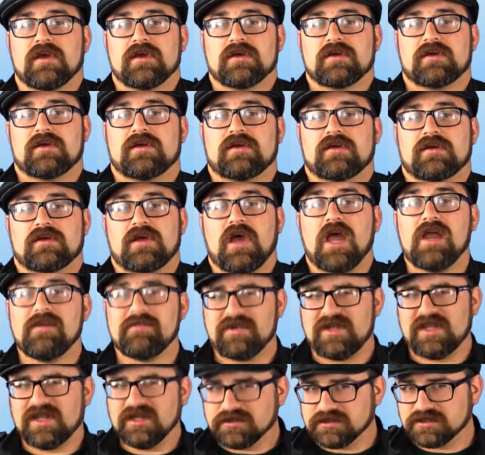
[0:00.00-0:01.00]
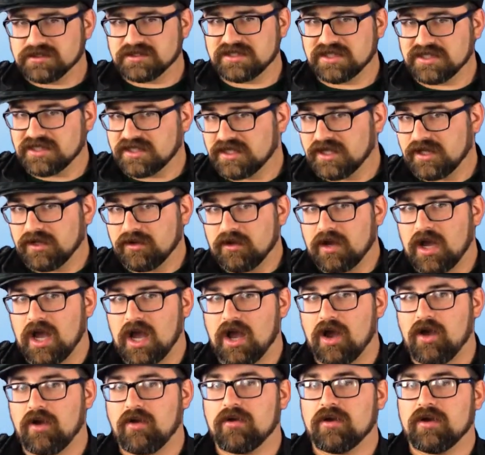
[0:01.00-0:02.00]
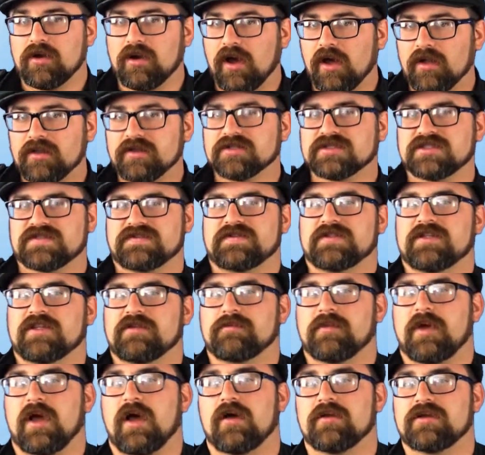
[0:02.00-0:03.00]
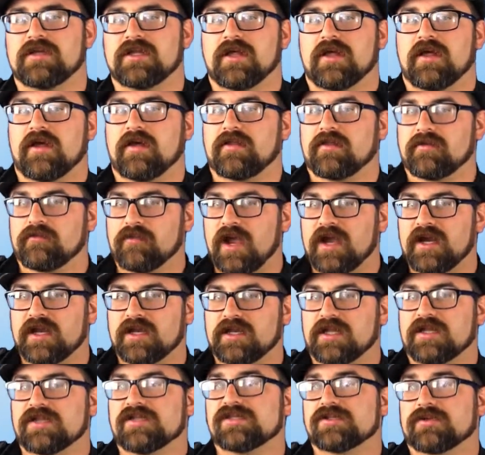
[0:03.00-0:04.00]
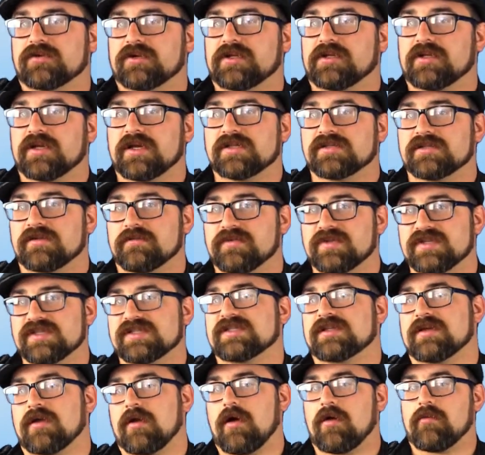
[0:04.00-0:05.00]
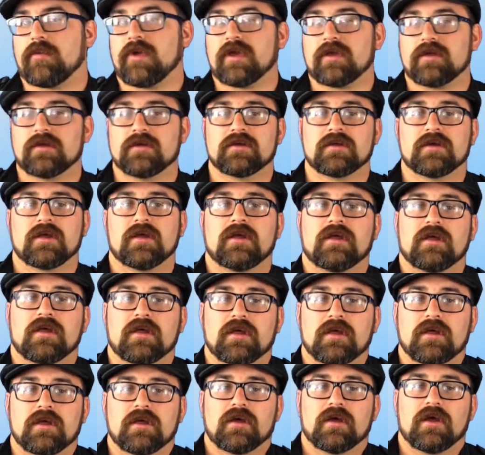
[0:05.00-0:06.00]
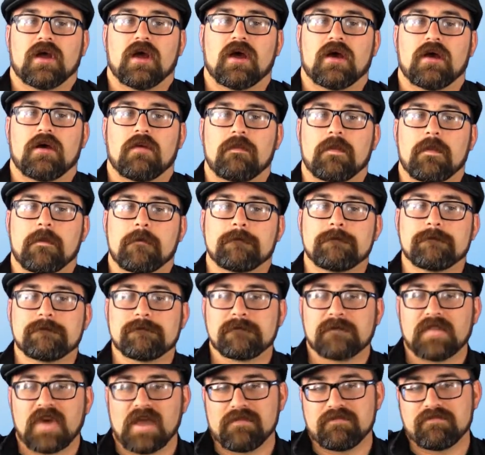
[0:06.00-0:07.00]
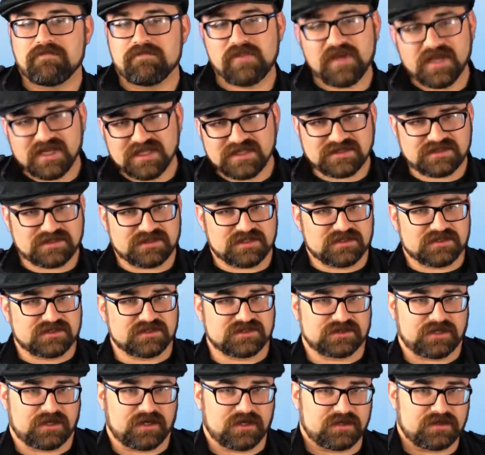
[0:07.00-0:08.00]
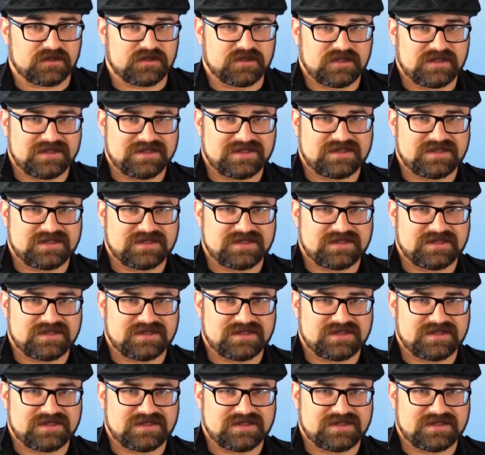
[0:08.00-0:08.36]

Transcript: I'd be interested to know how others feel about the writing and storylines of this comic. My biggest concern